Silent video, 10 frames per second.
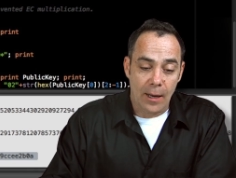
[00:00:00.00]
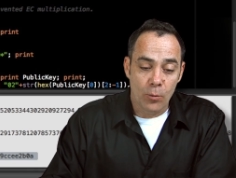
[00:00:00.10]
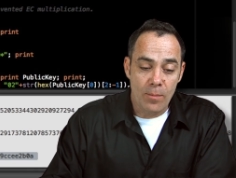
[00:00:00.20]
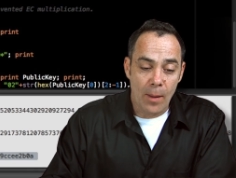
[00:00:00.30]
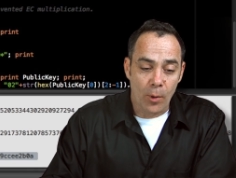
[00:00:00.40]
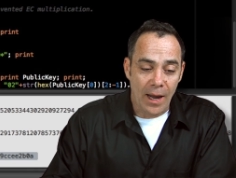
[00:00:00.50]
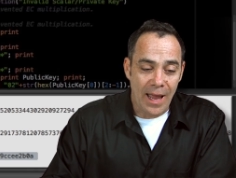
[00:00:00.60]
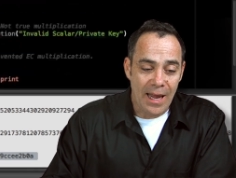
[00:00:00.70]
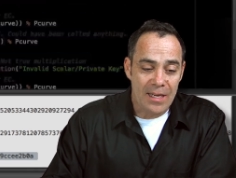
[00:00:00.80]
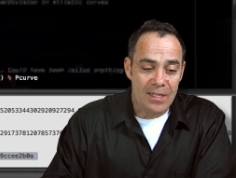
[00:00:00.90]
And remember,
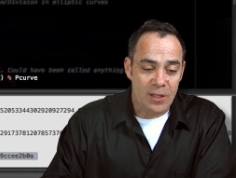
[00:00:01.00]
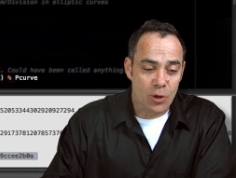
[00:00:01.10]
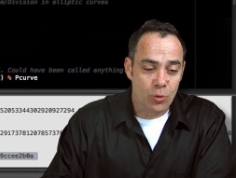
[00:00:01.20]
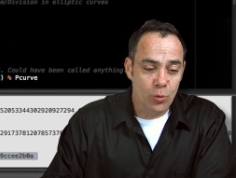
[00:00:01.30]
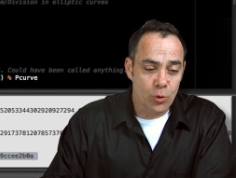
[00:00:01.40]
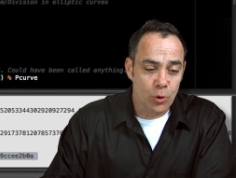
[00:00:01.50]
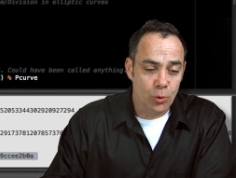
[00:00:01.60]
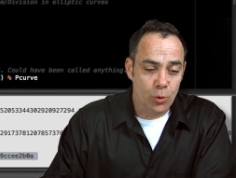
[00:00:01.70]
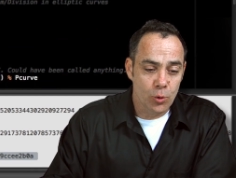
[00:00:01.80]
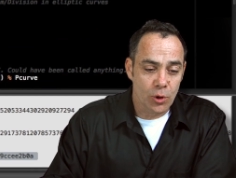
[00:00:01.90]
n is this
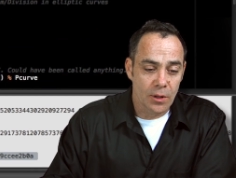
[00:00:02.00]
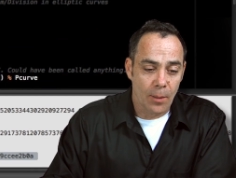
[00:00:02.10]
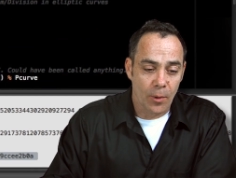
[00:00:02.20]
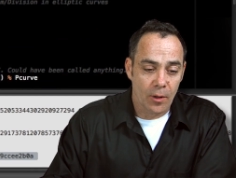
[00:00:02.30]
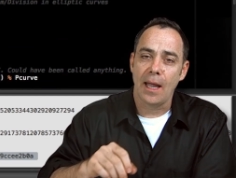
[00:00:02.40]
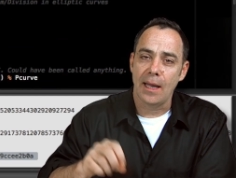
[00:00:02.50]
crucial number.